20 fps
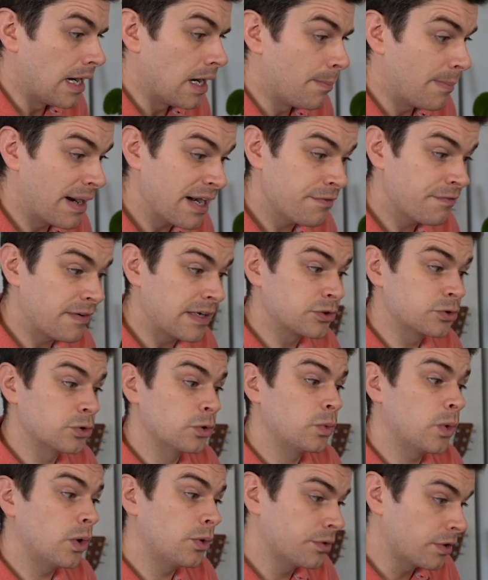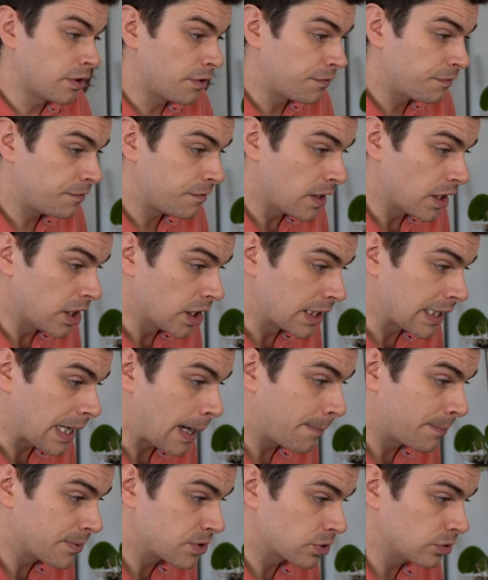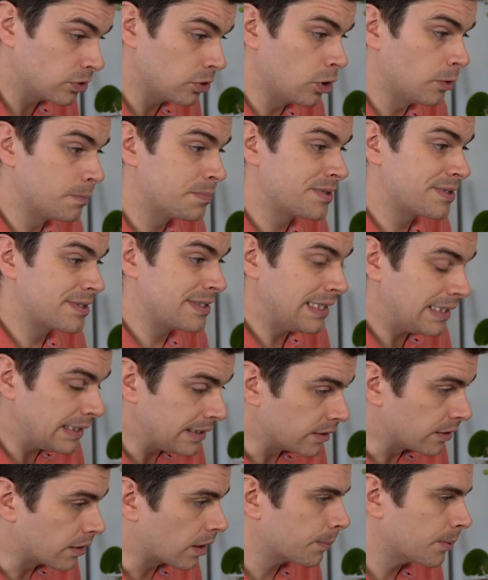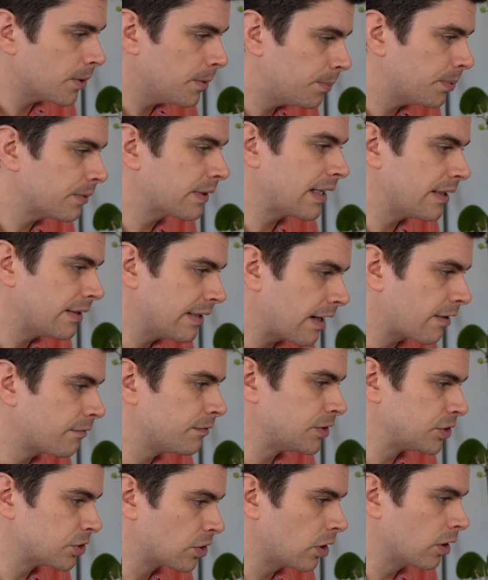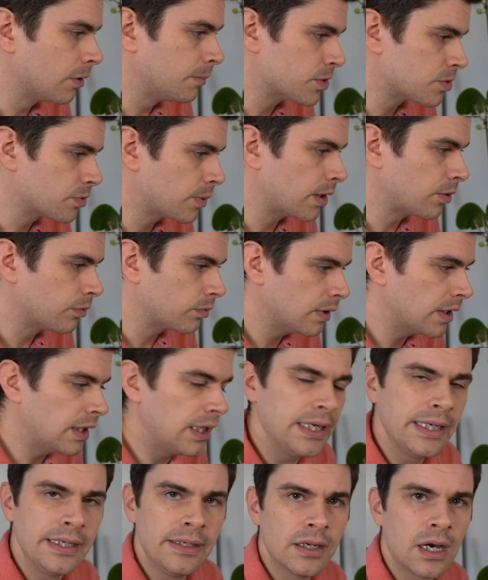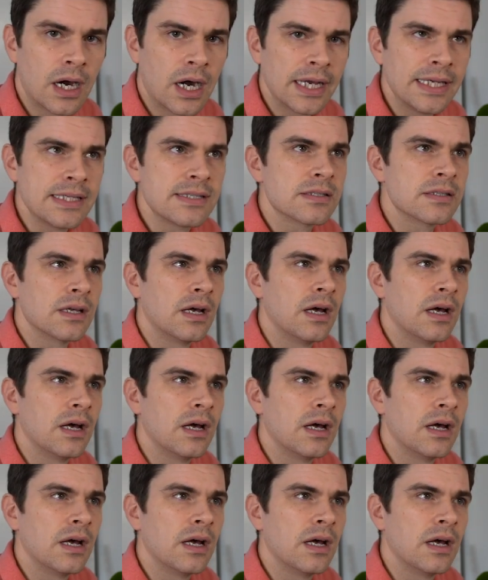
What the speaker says: Manufacturer Waldorf Capital Obsidian. I'm going to put that in the average column as well. Really nice